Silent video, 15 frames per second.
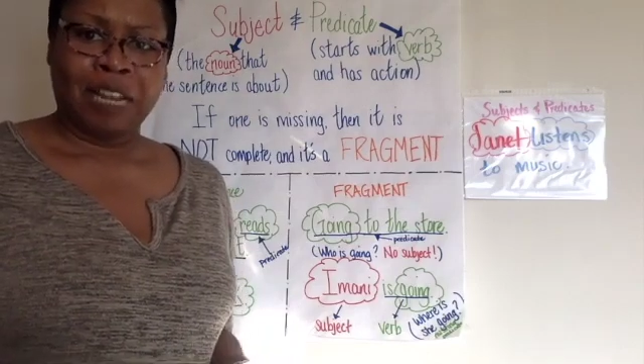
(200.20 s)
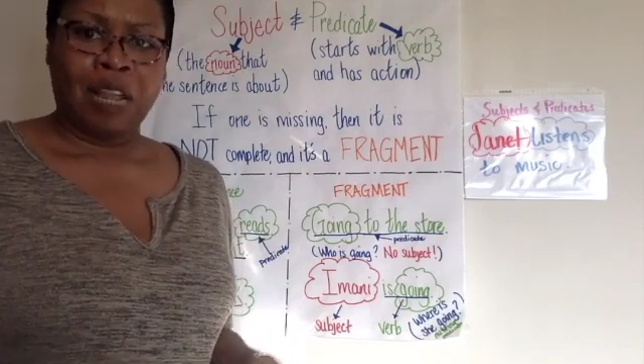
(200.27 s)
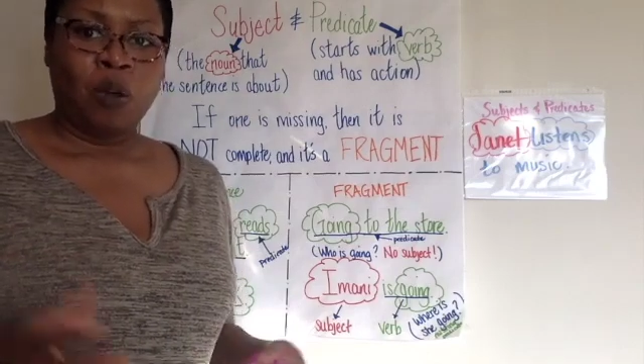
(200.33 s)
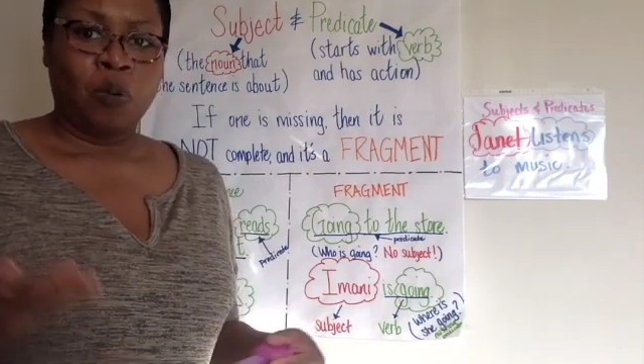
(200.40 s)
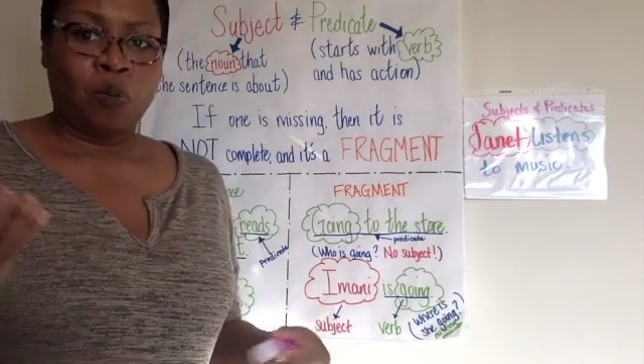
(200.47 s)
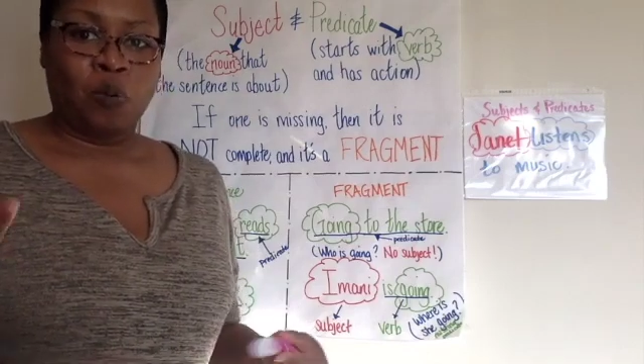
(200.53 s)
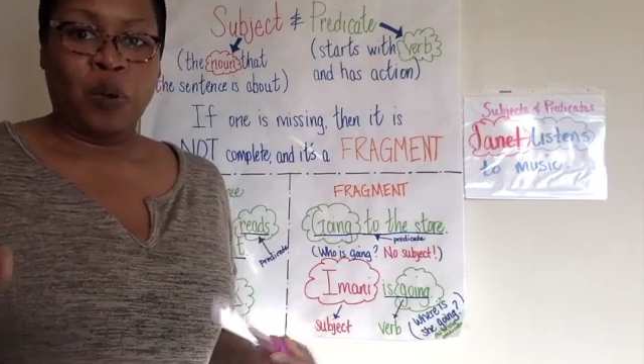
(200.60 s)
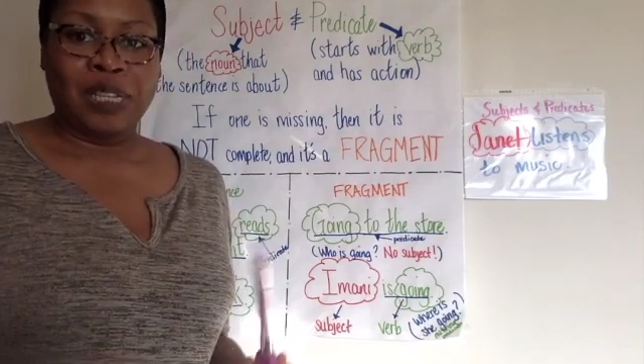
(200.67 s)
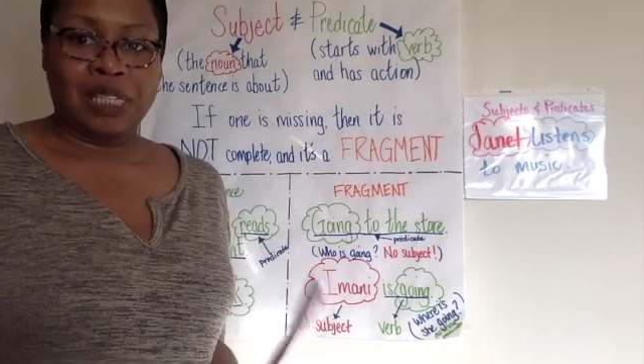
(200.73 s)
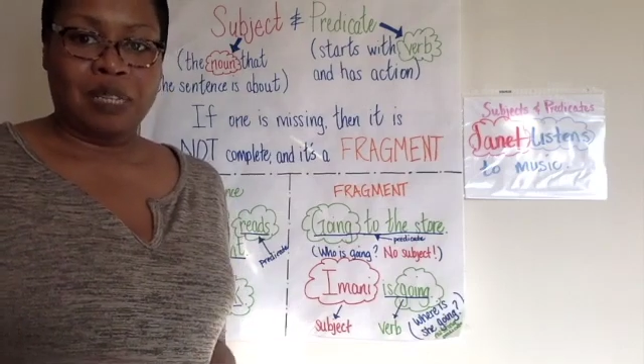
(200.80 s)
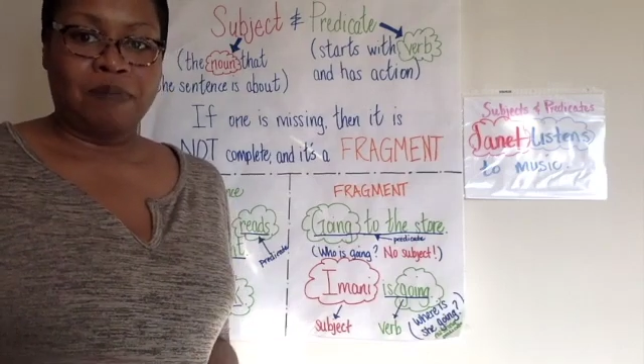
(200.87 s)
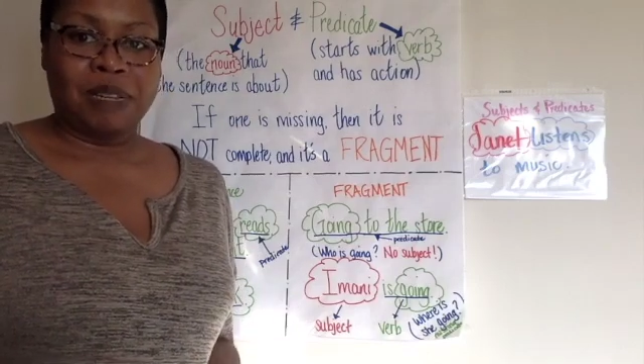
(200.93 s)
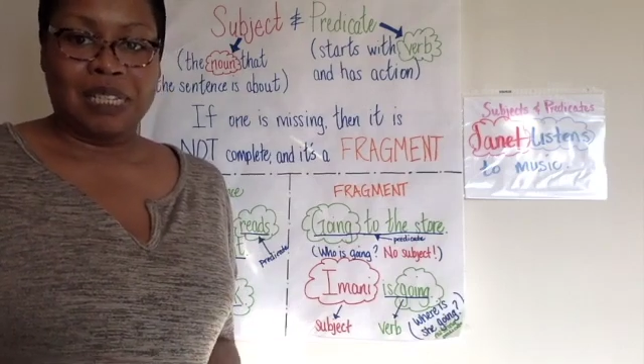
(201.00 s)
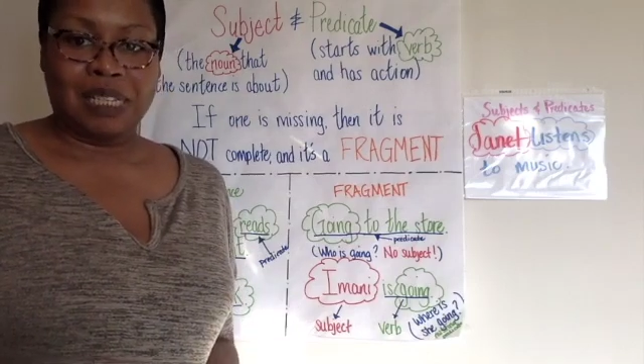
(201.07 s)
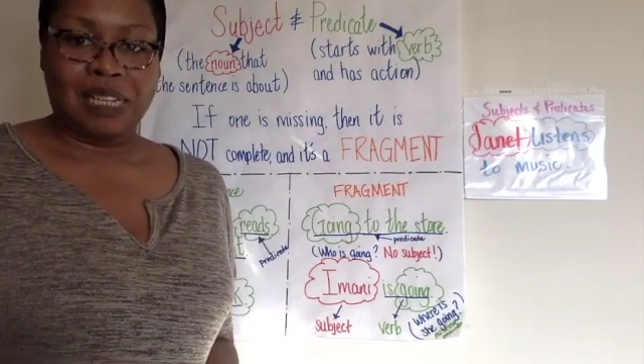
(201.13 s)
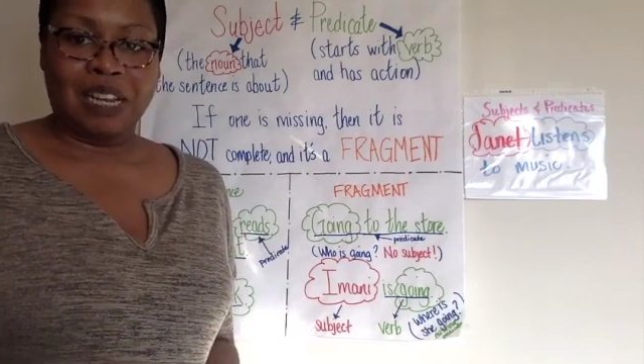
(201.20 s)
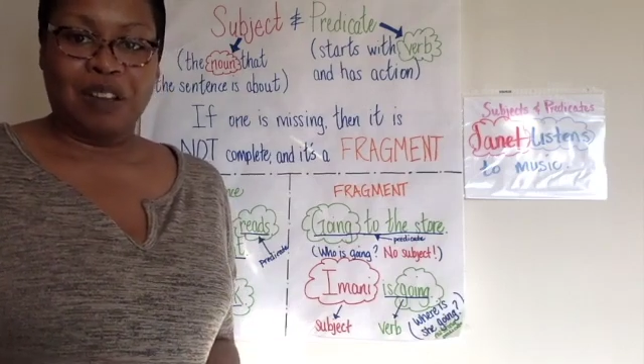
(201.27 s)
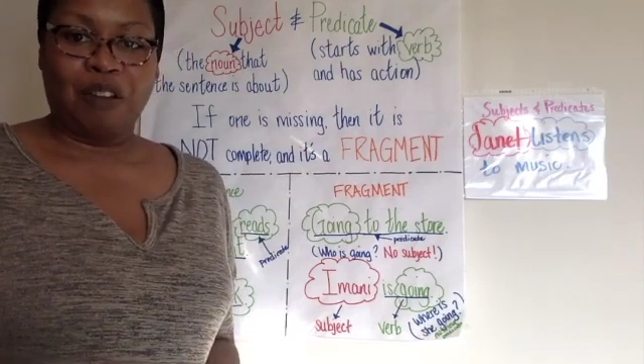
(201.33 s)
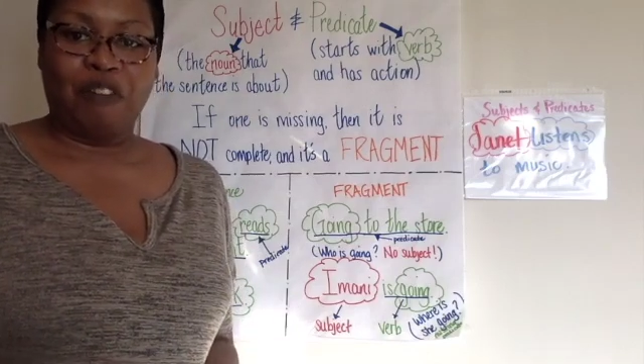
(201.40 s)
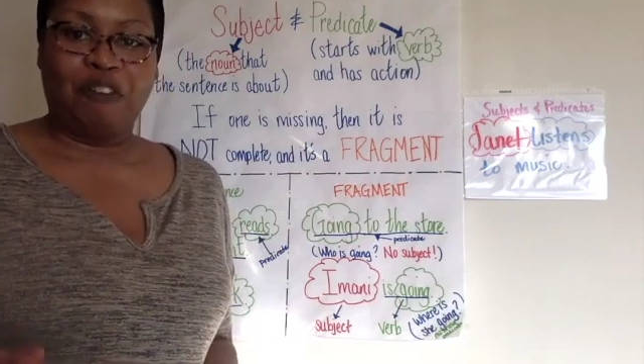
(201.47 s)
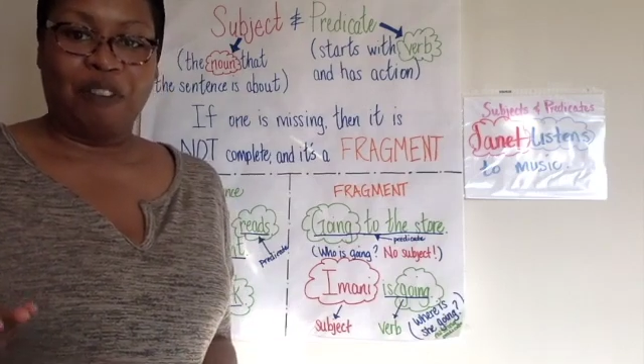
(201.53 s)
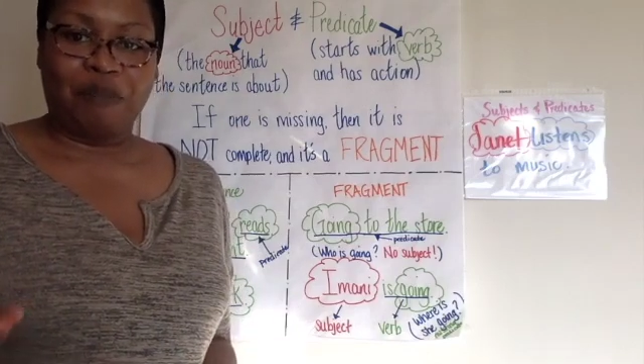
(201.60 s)
What's missing
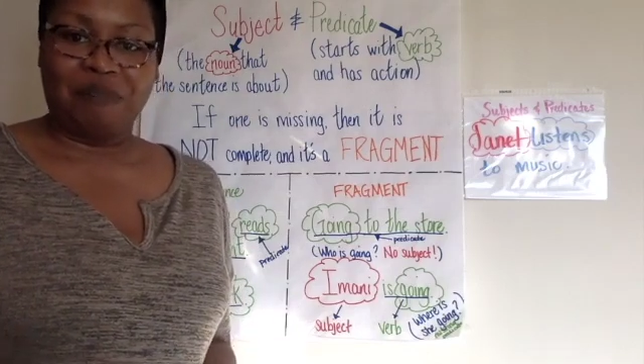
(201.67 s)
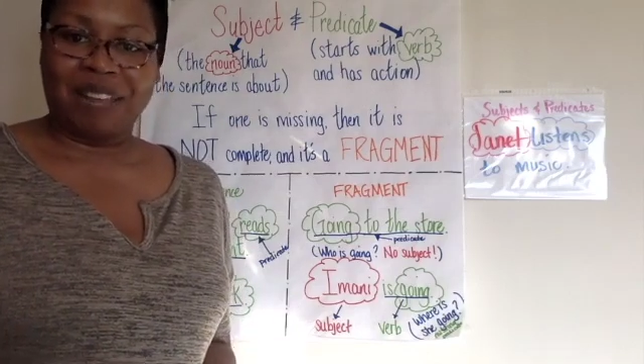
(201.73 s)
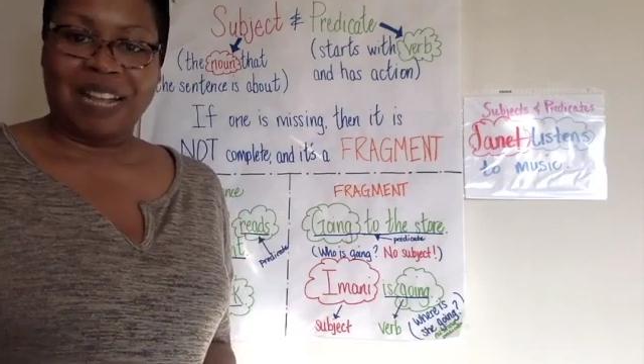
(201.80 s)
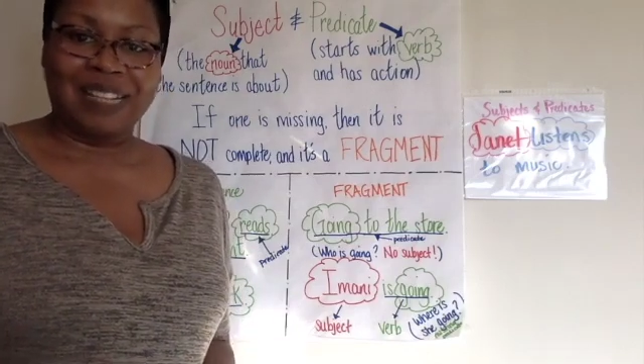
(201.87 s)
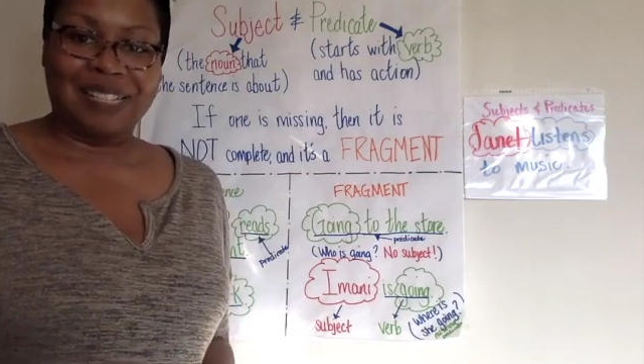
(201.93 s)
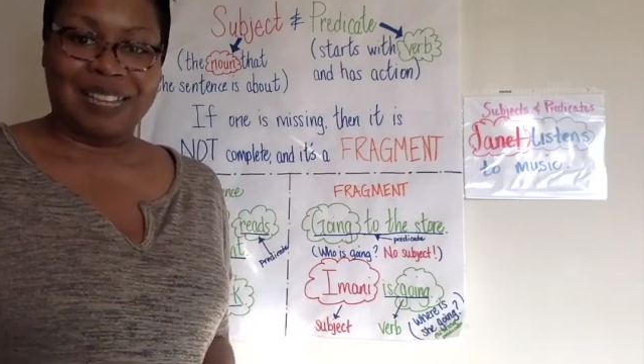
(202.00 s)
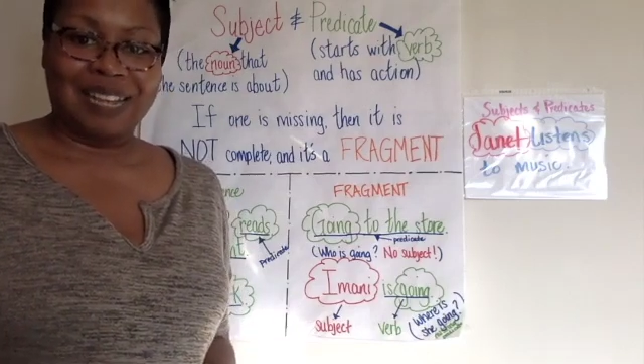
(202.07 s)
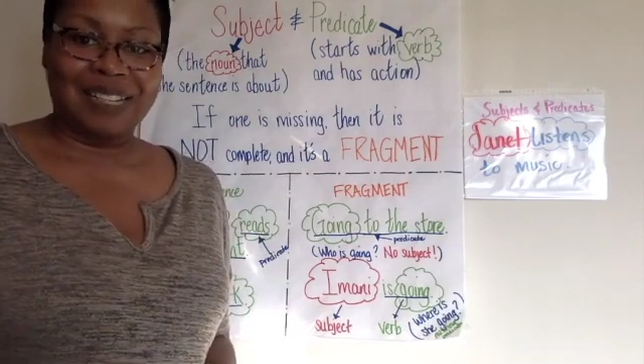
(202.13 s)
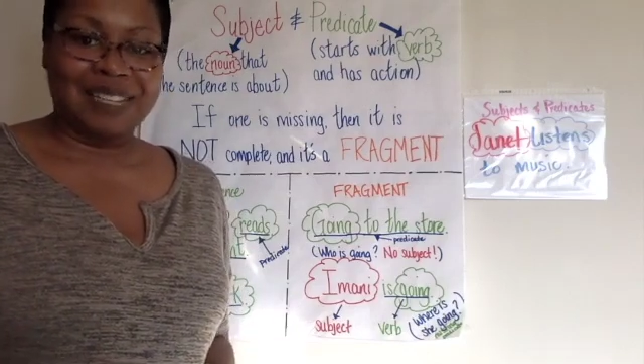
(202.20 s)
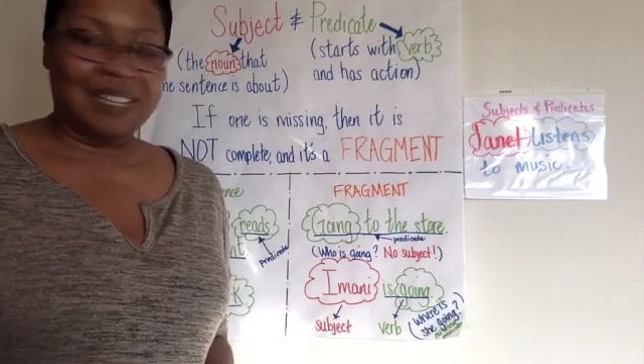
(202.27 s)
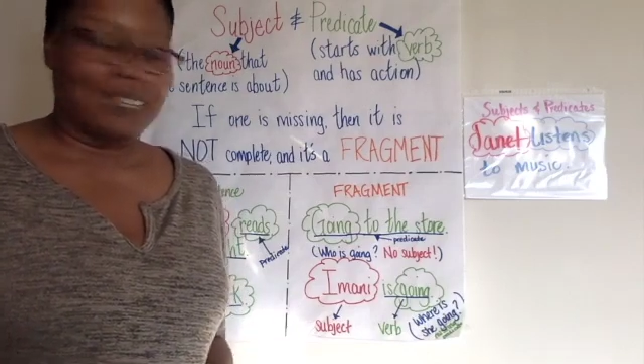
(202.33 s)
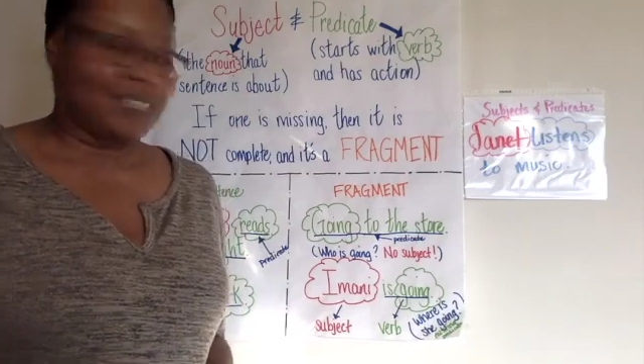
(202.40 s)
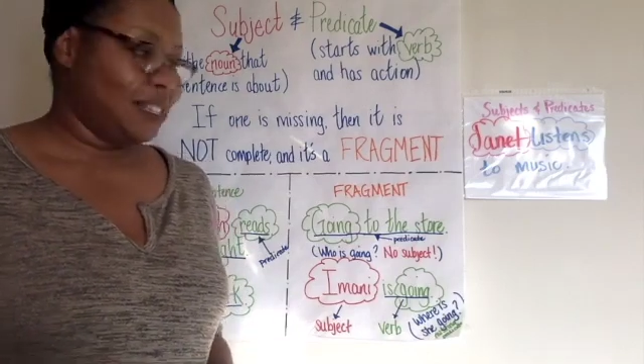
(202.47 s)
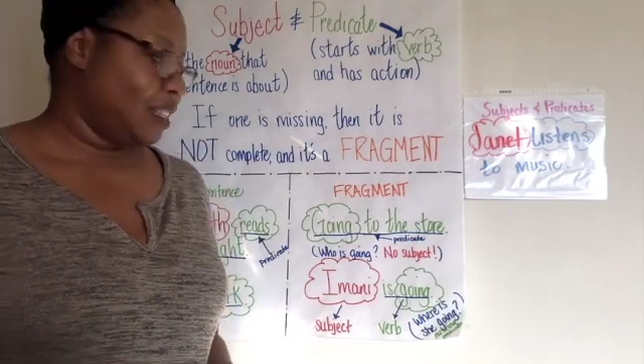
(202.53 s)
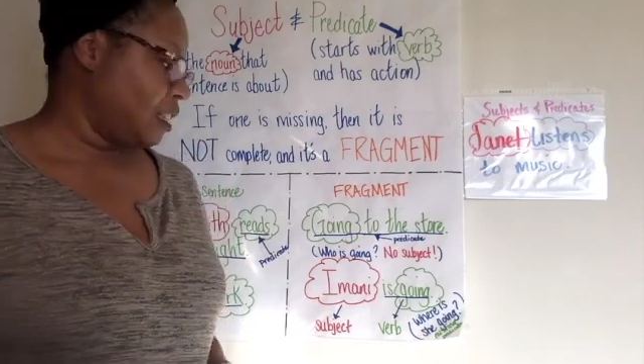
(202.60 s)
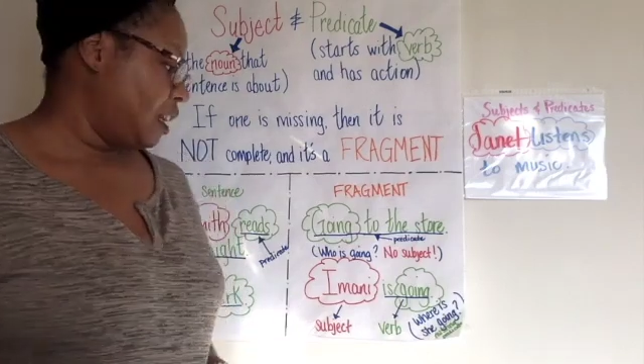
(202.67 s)
from that sentence?